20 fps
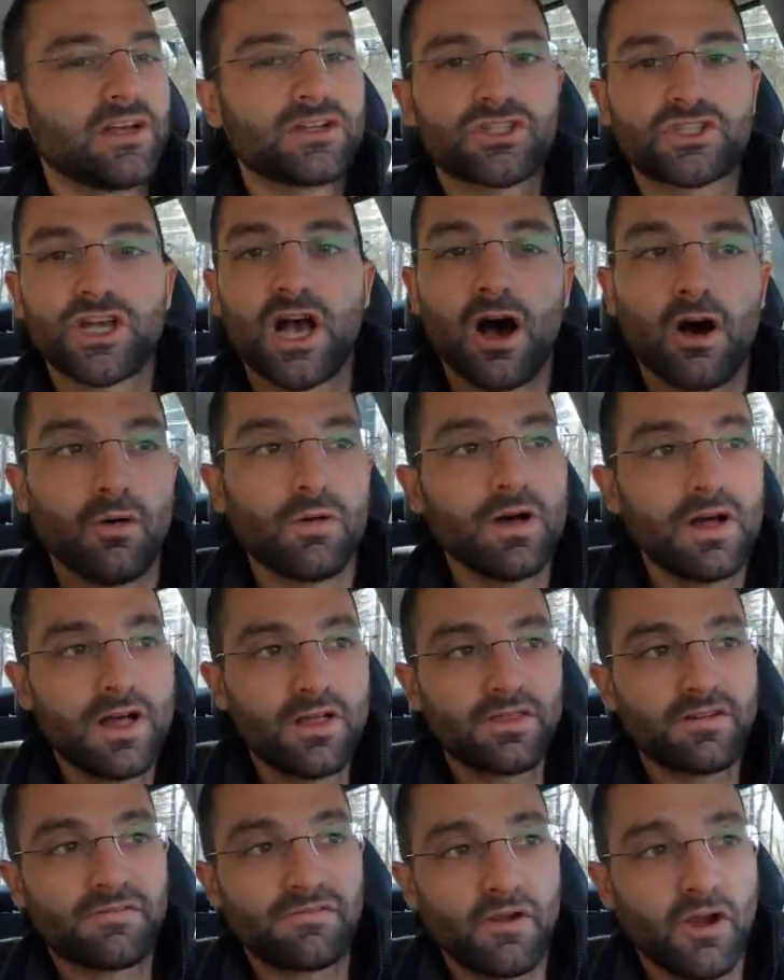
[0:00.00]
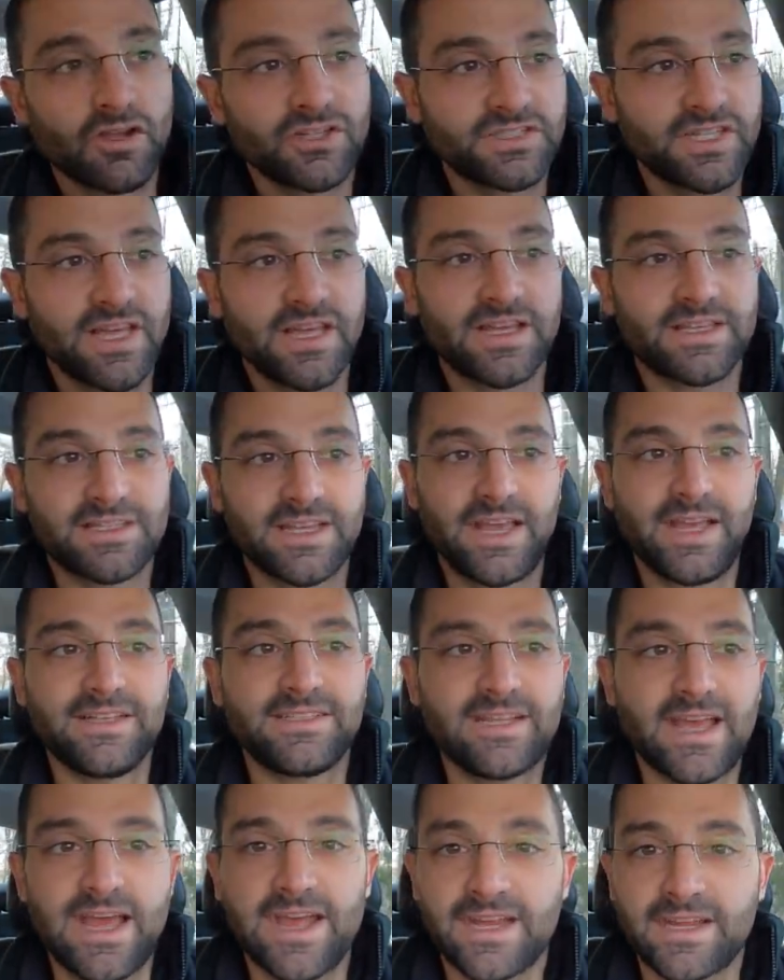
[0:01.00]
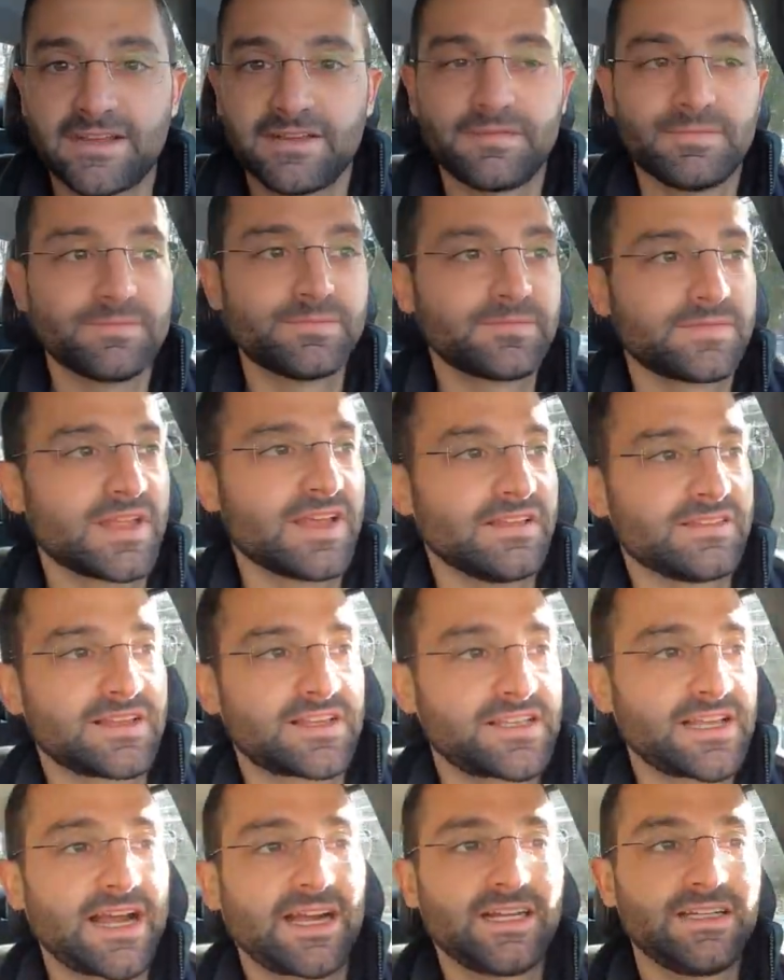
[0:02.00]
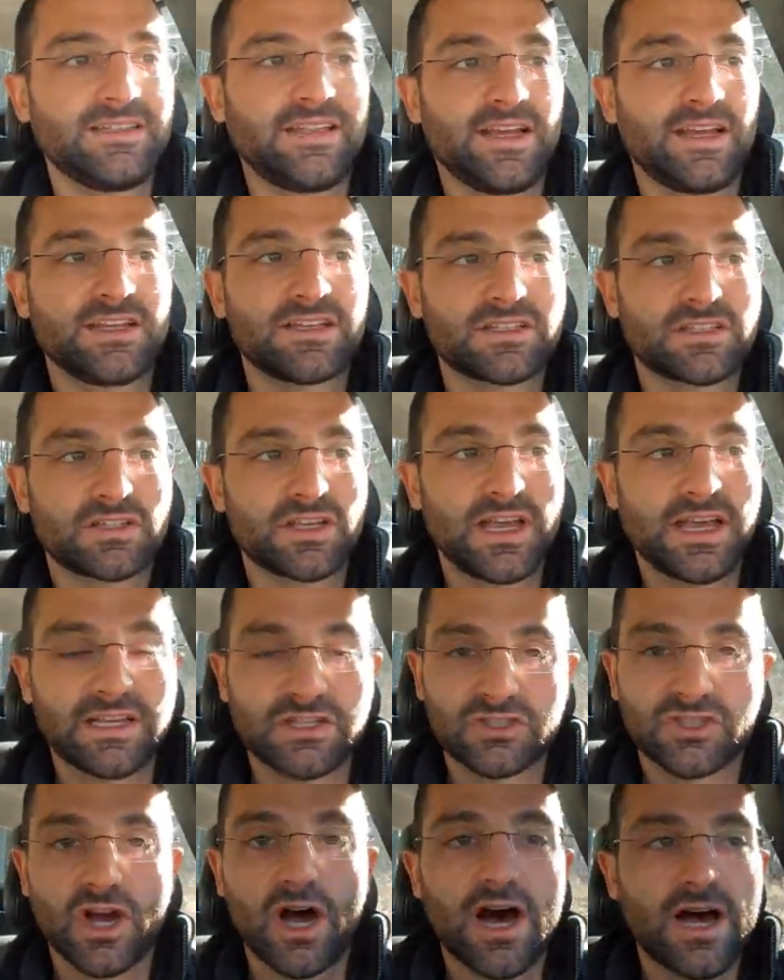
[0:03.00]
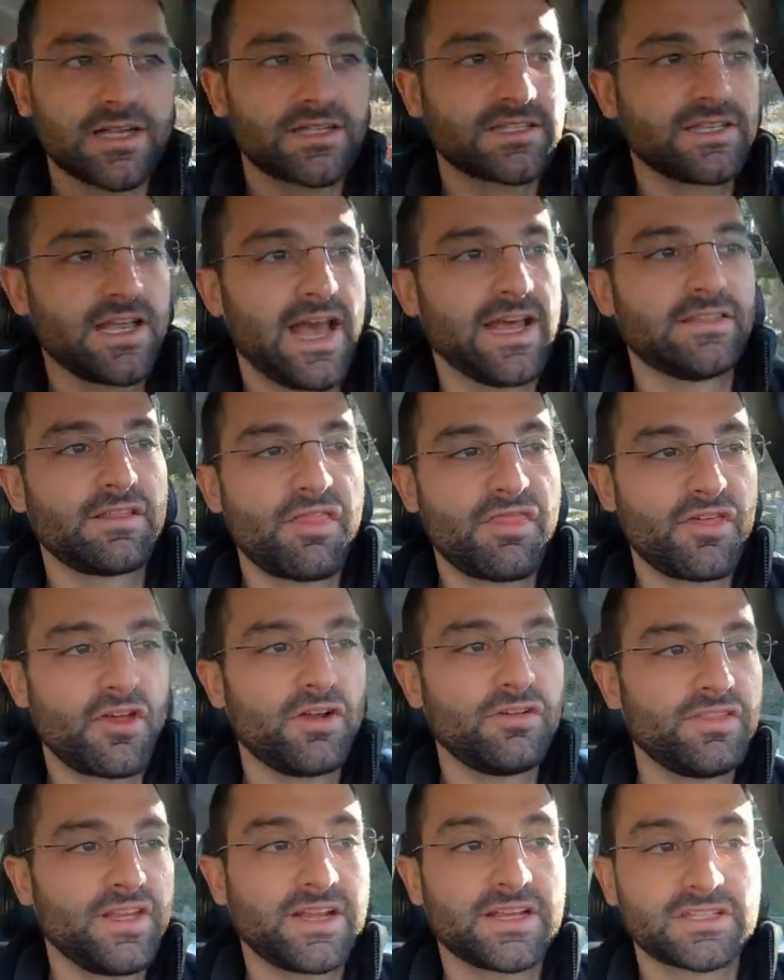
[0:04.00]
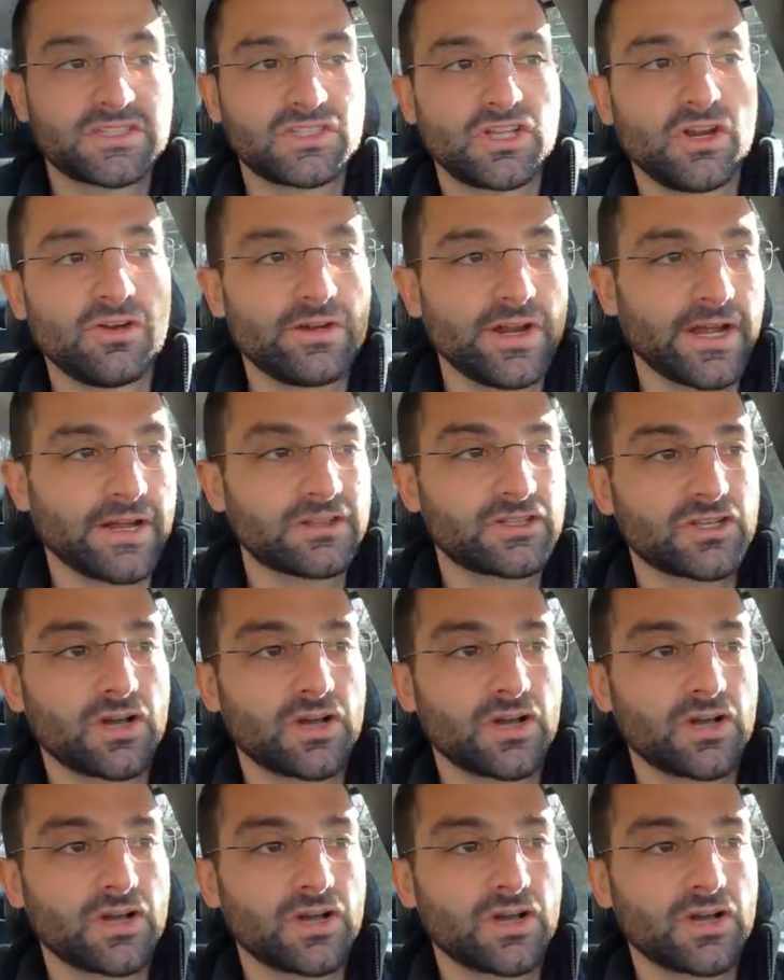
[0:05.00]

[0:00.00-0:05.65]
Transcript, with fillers: So the first thing is intake, the second thing is exhaust, and the third thing is tuning.